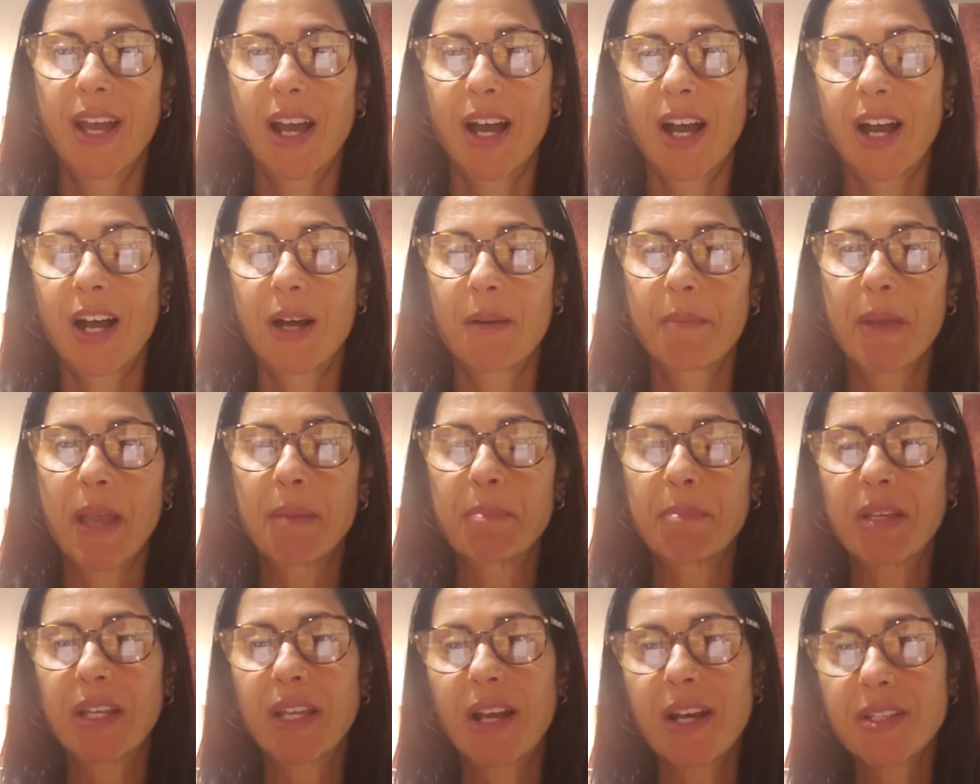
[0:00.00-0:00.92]
And
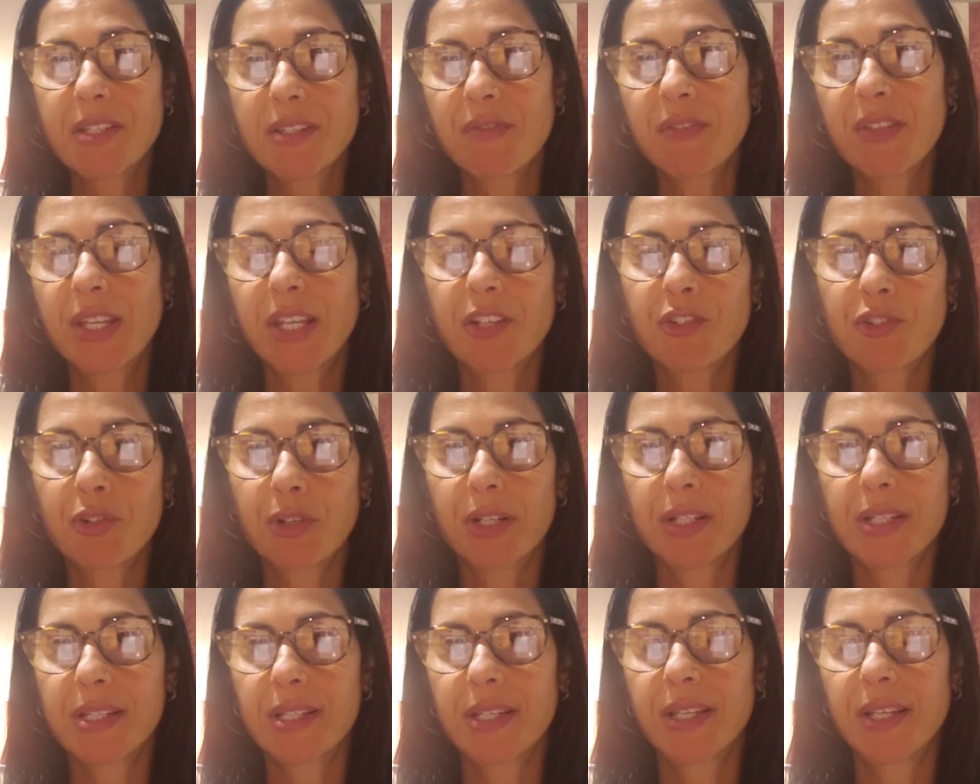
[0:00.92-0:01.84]
because of the
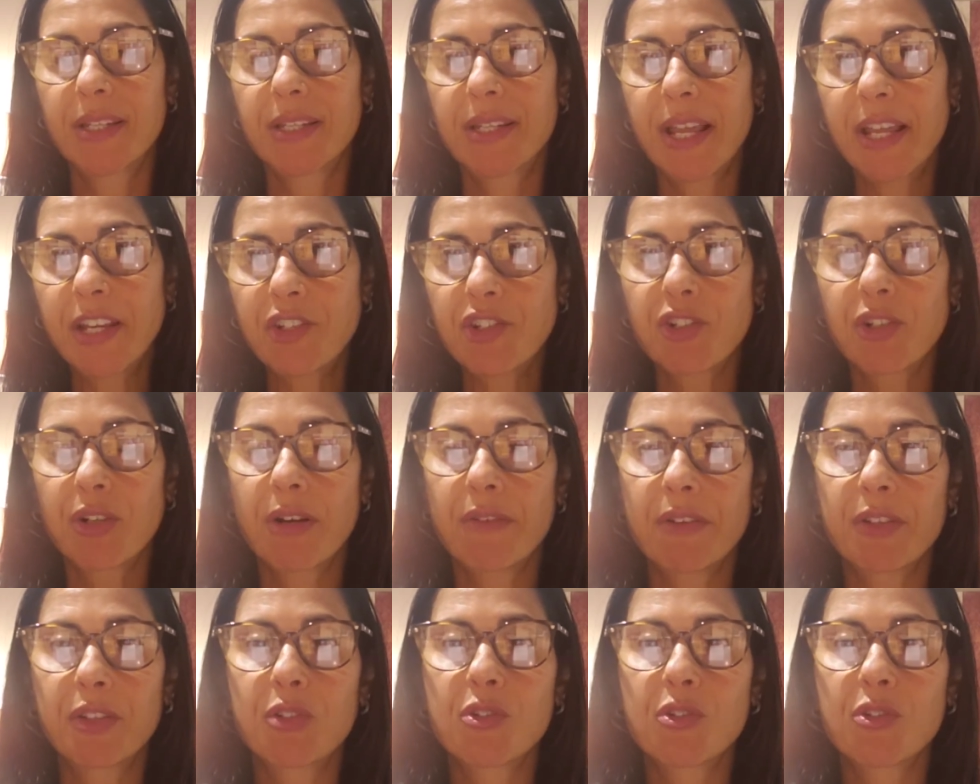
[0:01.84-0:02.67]
intricacy nature of it,